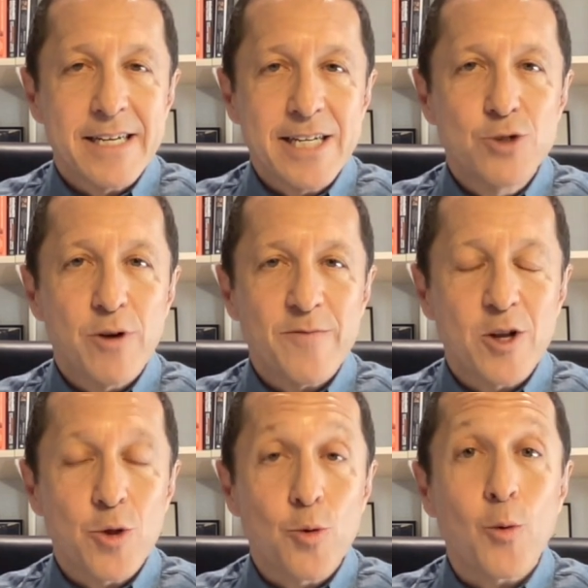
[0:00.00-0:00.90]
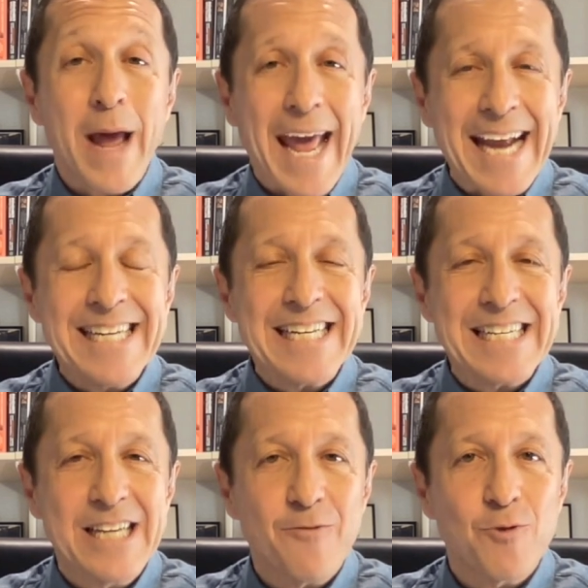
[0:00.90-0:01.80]
he drifted through eight
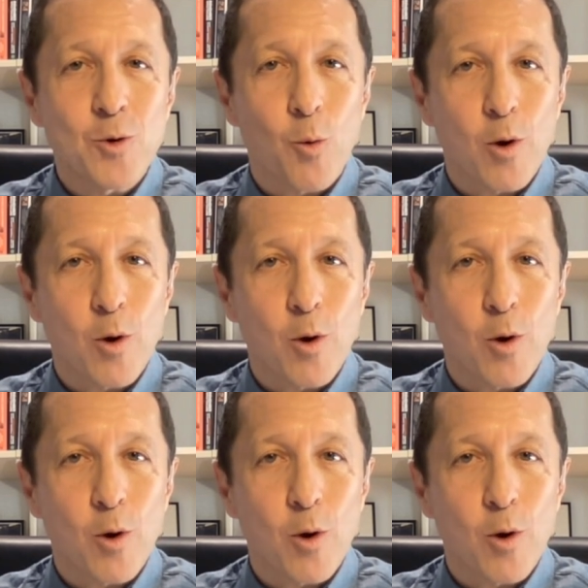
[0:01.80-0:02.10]
different